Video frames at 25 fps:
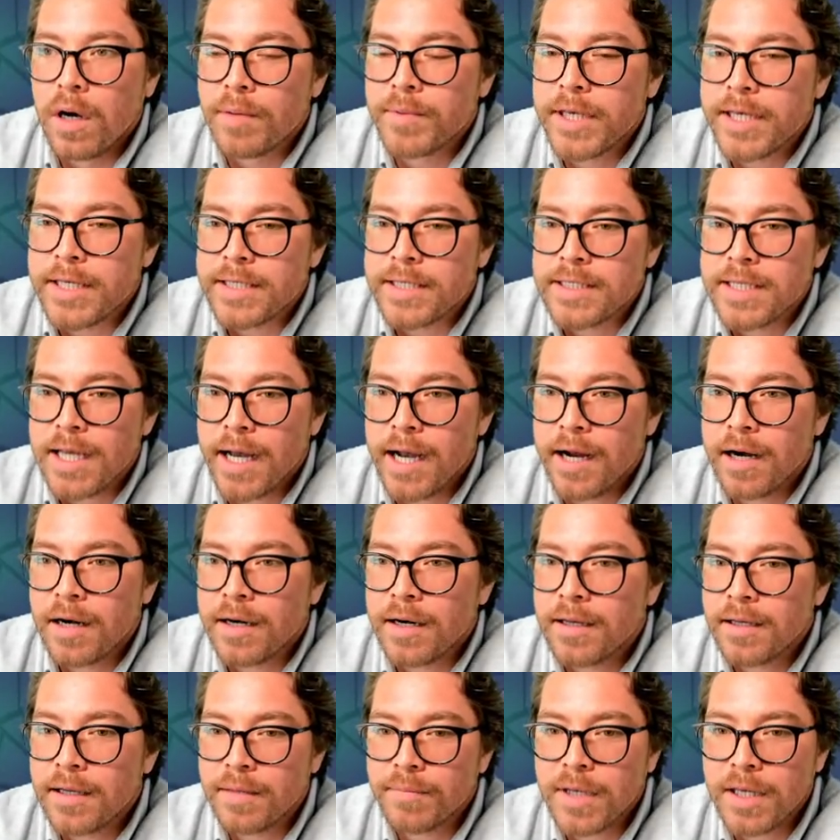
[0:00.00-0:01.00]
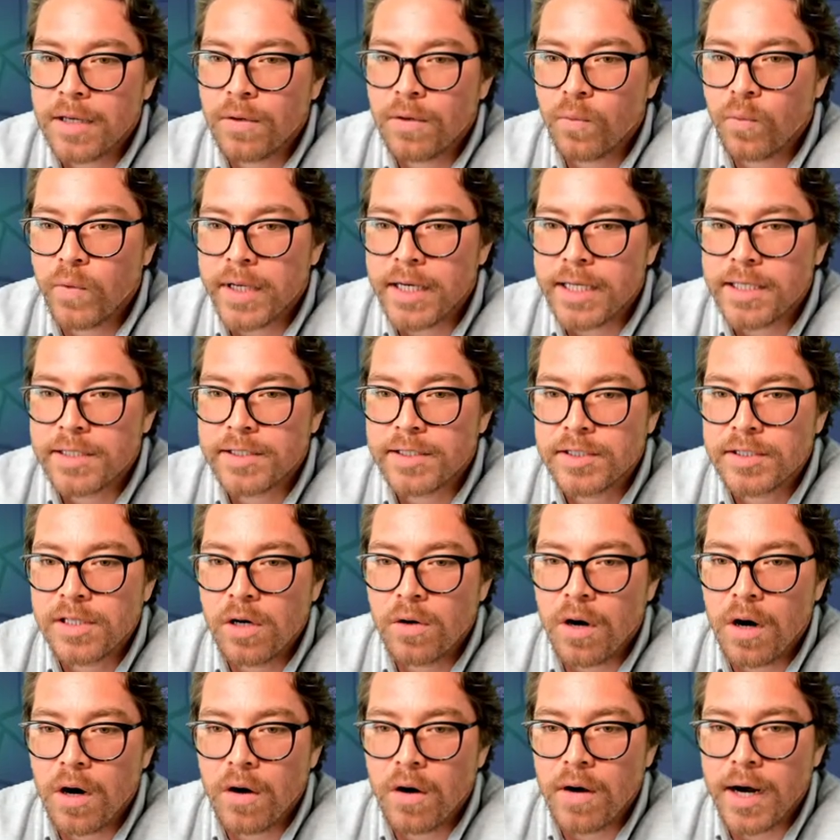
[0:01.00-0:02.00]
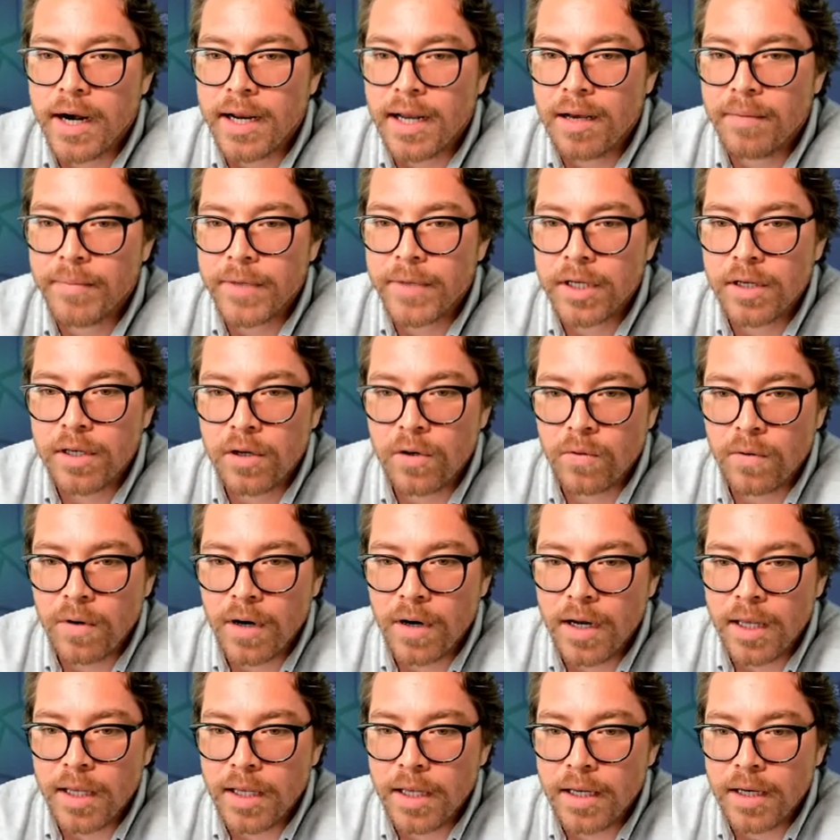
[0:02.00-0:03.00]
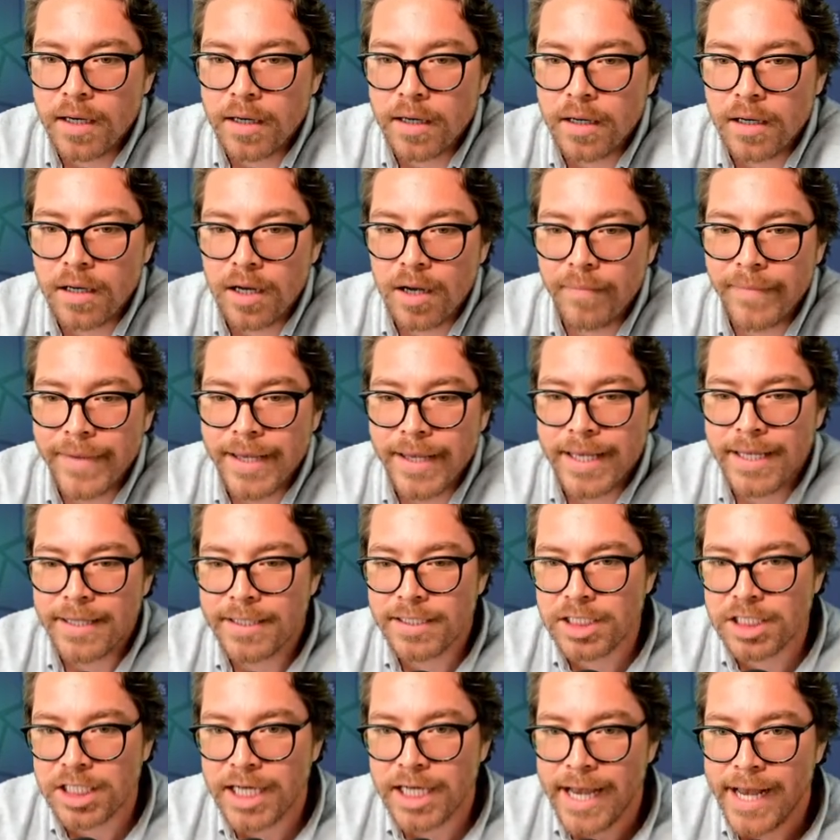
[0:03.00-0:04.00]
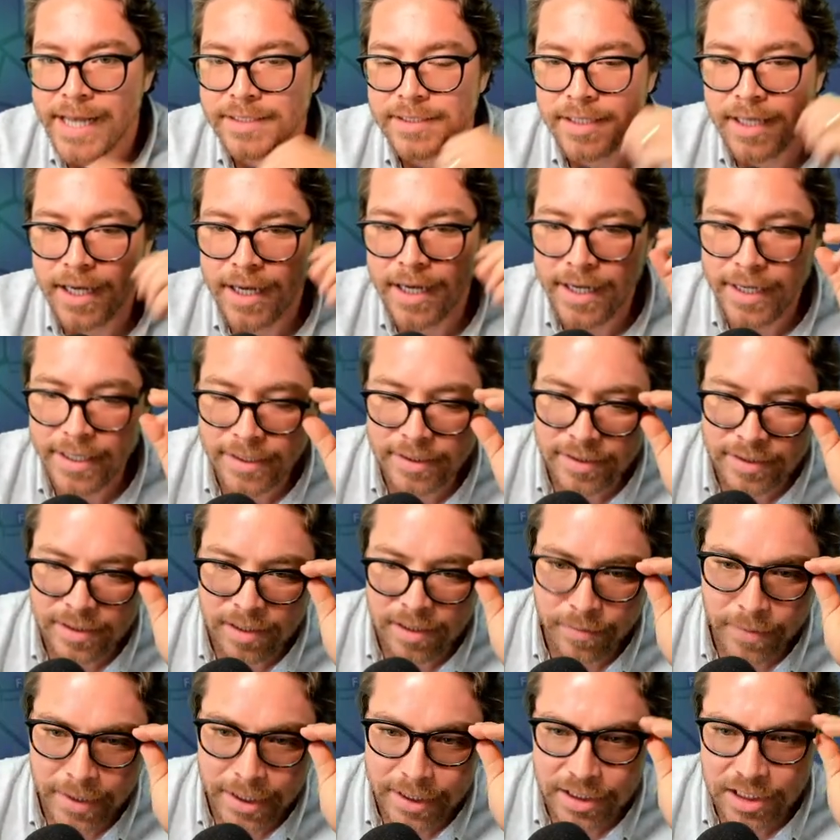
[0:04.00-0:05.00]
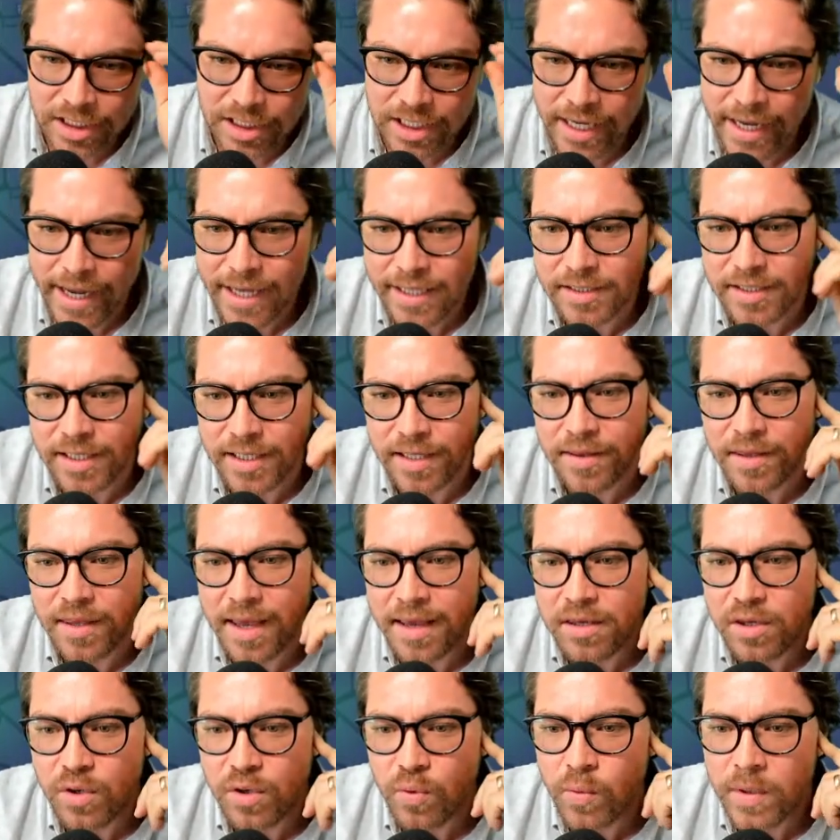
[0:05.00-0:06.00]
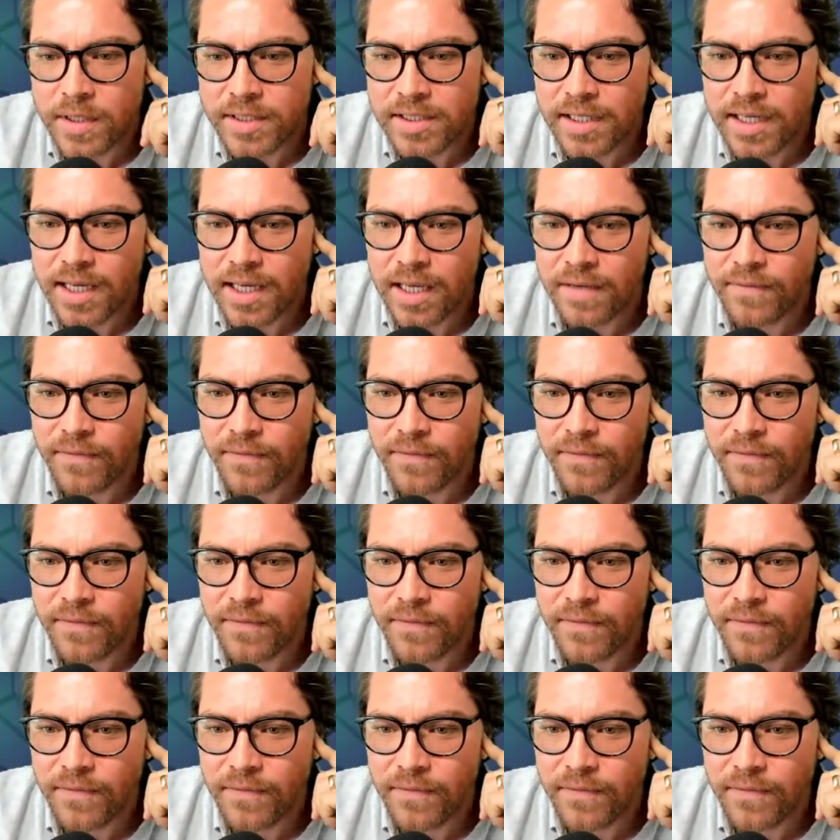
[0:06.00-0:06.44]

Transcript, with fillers: I'm getting tired. I'm getting winded. So all right, I'm gonna go right here. I'm in the chats, guys. I'm in the chats, and thank you once again